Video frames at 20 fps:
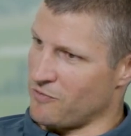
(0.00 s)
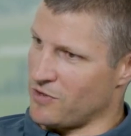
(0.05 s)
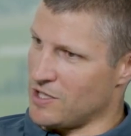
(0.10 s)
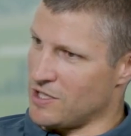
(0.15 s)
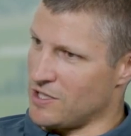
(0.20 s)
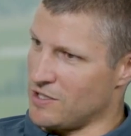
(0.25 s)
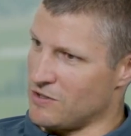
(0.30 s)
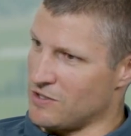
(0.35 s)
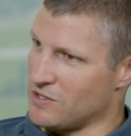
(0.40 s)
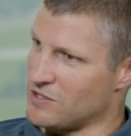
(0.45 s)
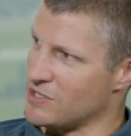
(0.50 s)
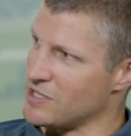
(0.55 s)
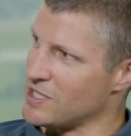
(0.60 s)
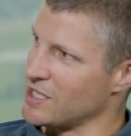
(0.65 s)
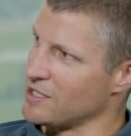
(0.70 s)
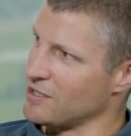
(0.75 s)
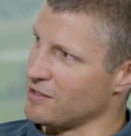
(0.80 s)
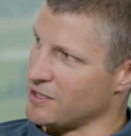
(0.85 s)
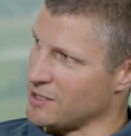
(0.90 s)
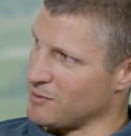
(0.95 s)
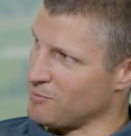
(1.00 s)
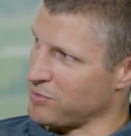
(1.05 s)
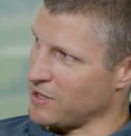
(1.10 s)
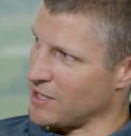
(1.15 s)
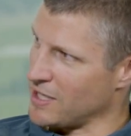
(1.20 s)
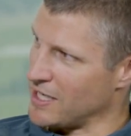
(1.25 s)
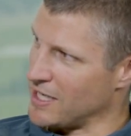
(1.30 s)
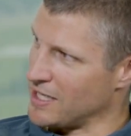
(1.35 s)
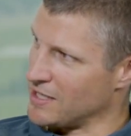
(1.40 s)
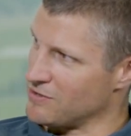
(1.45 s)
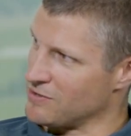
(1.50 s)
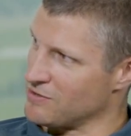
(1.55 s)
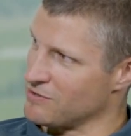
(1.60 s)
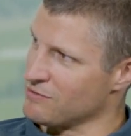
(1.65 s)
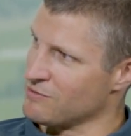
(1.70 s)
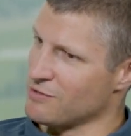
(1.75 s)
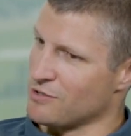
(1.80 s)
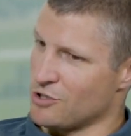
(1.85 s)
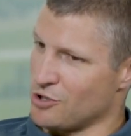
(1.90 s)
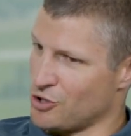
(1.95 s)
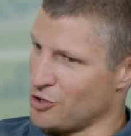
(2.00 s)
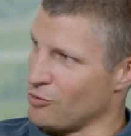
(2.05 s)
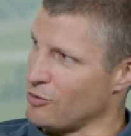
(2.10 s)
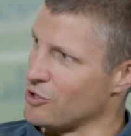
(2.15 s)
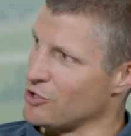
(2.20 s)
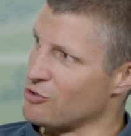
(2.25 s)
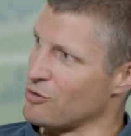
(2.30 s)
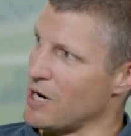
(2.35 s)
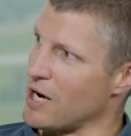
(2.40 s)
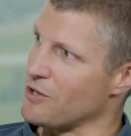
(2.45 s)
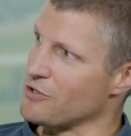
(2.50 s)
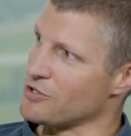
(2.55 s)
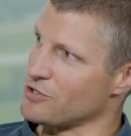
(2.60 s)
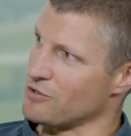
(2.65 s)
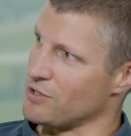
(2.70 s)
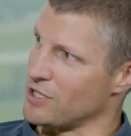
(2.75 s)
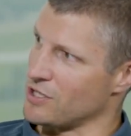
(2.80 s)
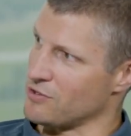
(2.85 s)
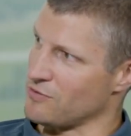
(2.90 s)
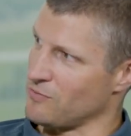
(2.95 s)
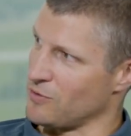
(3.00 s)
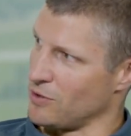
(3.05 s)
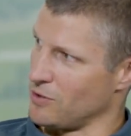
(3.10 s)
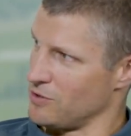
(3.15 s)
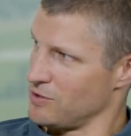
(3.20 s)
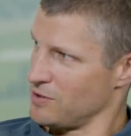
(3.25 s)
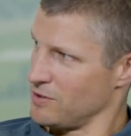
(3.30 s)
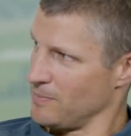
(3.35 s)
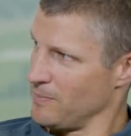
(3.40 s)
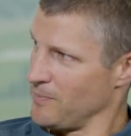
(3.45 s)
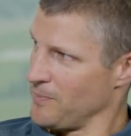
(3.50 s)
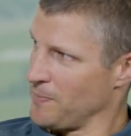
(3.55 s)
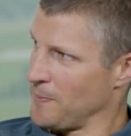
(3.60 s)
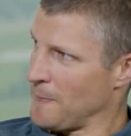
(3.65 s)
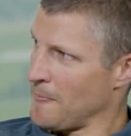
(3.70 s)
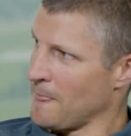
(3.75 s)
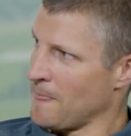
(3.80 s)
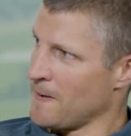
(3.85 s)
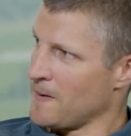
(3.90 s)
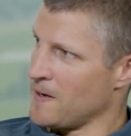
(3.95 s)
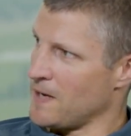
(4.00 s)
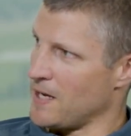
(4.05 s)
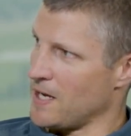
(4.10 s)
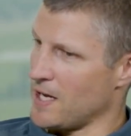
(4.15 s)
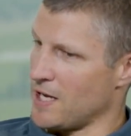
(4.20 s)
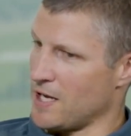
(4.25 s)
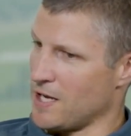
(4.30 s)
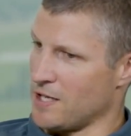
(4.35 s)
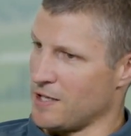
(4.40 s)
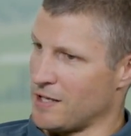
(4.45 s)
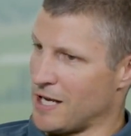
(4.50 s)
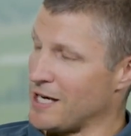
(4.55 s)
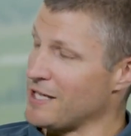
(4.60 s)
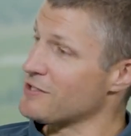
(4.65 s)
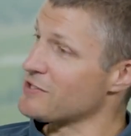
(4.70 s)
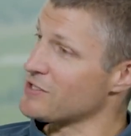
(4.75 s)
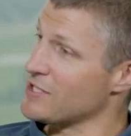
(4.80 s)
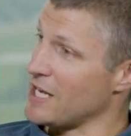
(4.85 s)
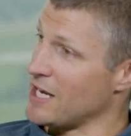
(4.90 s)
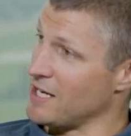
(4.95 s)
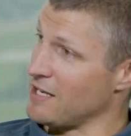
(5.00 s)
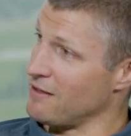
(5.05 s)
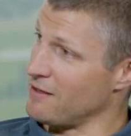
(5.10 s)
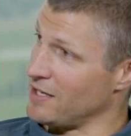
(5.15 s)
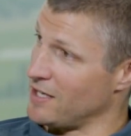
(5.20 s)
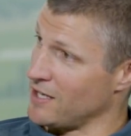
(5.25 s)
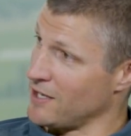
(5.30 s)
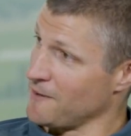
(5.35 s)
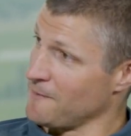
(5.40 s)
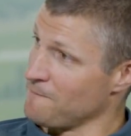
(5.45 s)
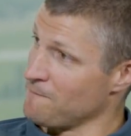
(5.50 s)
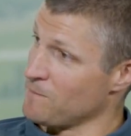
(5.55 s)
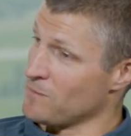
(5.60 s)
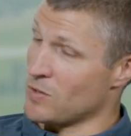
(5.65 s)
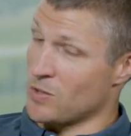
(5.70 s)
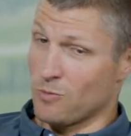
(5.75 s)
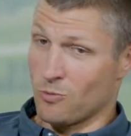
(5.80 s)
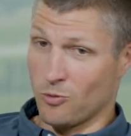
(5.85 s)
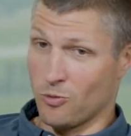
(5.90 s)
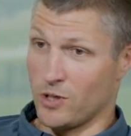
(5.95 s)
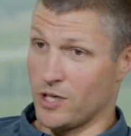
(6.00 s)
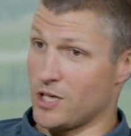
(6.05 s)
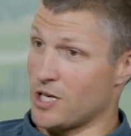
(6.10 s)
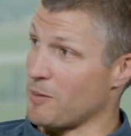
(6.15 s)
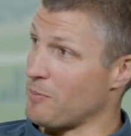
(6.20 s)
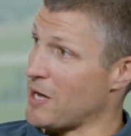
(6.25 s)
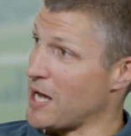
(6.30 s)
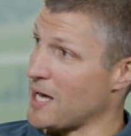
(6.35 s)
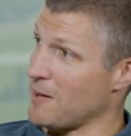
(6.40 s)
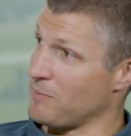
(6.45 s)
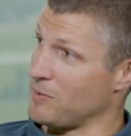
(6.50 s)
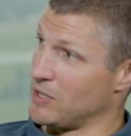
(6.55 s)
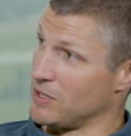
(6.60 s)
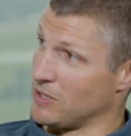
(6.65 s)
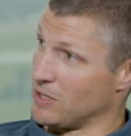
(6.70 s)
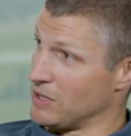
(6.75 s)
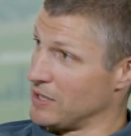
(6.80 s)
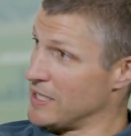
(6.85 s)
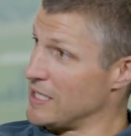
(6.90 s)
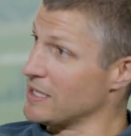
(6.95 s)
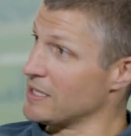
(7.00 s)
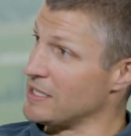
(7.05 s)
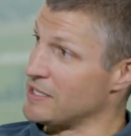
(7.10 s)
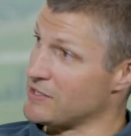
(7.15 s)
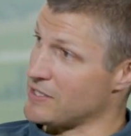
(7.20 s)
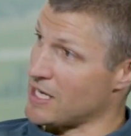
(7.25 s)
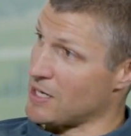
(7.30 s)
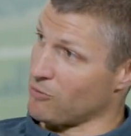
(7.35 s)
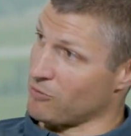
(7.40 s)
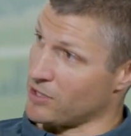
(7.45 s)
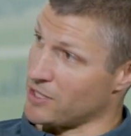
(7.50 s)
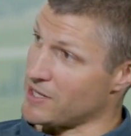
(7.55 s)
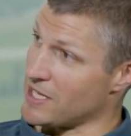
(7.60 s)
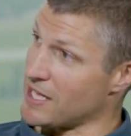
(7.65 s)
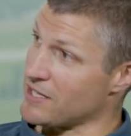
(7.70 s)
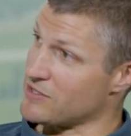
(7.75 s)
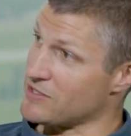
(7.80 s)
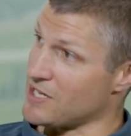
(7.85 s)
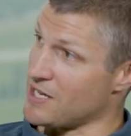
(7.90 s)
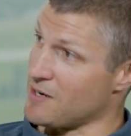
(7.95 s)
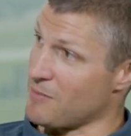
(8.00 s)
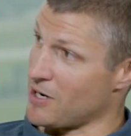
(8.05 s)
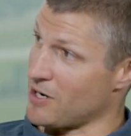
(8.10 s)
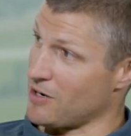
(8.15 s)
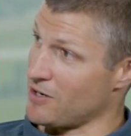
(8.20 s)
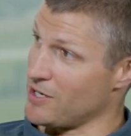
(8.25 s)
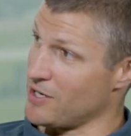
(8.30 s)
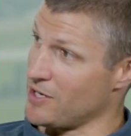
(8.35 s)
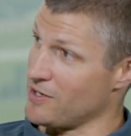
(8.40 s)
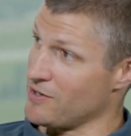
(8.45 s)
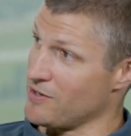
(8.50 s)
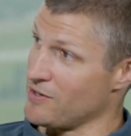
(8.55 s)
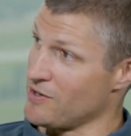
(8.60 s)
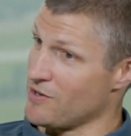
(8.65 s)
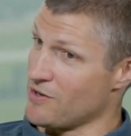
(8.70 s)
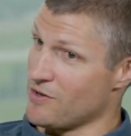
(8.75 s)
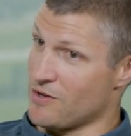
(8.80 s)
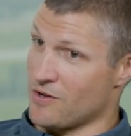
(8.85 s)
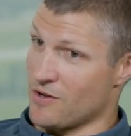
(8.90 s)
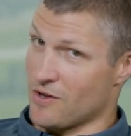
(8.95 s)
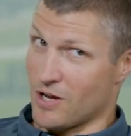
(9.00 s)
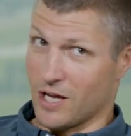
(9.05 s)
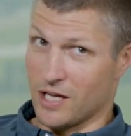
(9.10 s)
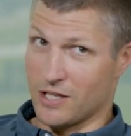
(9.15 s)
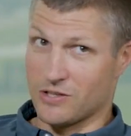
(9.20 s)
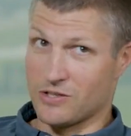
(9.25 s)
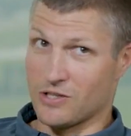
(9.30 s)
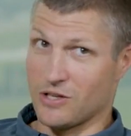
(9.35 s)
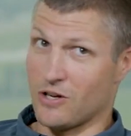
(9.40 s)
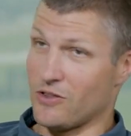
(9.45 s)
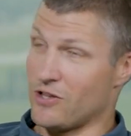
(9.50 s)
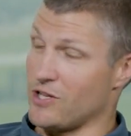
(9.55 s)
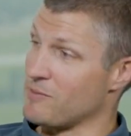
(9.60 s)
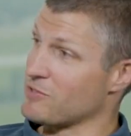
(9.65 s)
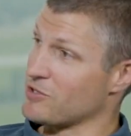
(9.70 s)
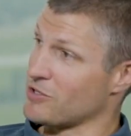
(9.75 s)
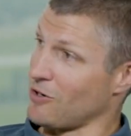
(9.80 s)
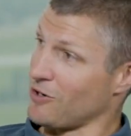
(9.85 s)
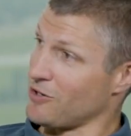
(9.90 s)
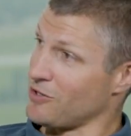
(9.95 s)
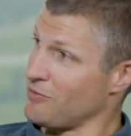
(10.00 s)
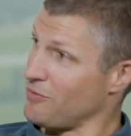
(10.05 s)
the signaling plants showing drought stress first. Mm-hmm. And I didn't say anything. But what ended up happening, the Leylands that were in that same area, I saw them start to